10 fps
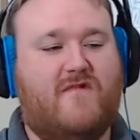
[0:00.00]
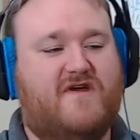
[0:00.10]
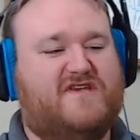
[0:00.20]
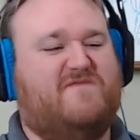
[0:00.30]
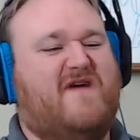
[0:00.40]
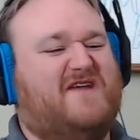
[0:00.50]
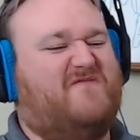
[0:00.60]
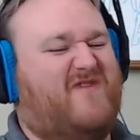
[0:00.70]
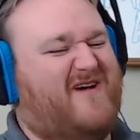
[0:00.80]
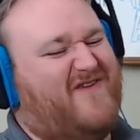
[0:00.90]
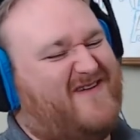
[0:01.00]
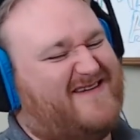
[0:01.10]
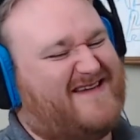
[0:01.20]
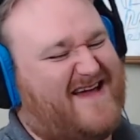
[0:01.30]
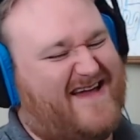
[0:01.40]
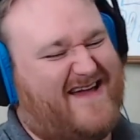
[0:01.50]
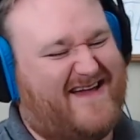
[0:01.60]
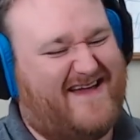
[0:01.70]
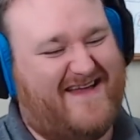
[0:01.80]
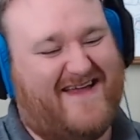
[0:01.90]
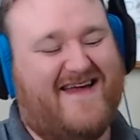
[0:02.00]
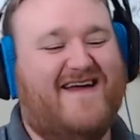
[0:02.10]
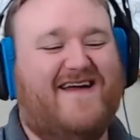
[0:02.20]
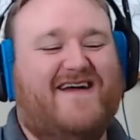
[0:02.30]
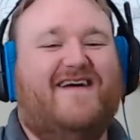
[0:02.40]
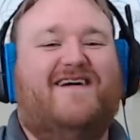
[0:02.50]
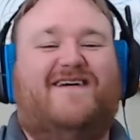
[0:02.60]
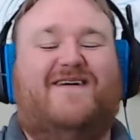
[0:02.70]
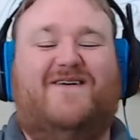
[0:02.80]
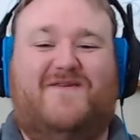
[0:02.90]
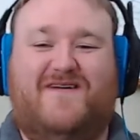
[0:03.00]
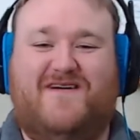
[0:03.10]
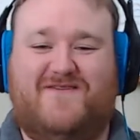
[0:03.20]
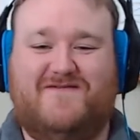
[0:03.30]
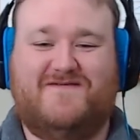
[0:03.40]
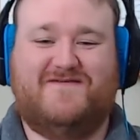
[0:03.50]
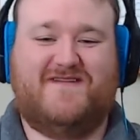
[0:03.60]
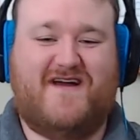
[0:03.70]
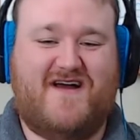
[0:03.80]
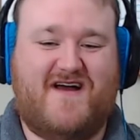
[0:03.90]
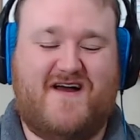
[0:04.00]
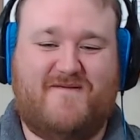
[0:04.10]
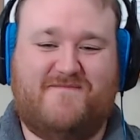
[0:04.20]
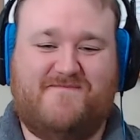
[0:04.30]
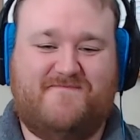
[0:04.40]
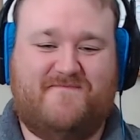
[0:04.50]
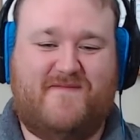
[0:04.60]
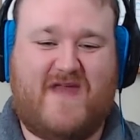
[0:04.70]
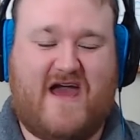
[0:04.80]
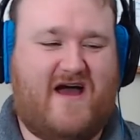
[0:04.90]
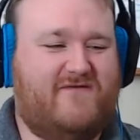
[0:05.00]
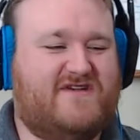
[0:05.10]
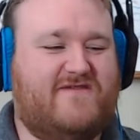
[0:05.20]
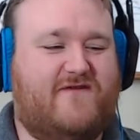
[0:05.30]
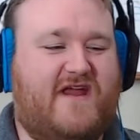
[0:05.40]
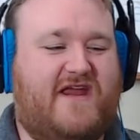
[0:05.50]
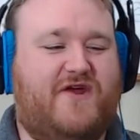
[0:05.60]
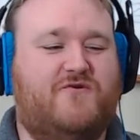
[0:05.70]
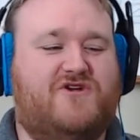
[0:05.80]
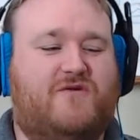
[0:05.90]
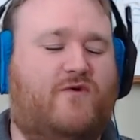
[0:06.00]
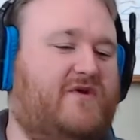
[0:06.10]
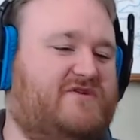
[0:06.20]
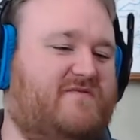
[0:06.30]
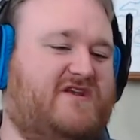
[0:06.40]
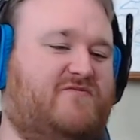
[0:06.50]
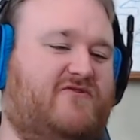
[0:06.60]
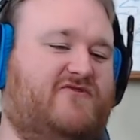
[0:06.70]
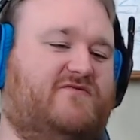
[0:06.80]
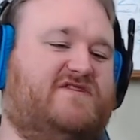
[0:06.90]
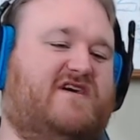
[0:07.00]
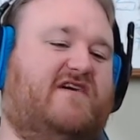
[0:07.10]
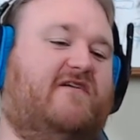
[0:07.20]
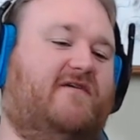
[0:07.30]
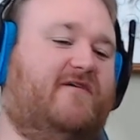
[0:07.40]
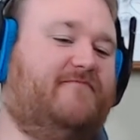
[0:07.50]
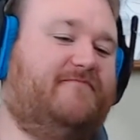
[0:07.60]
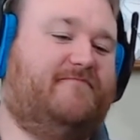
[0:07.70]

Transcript: Smash Brothers. Oh no. Um, yeah, I was never a huge. Well, which Smash Brothers are we talking about?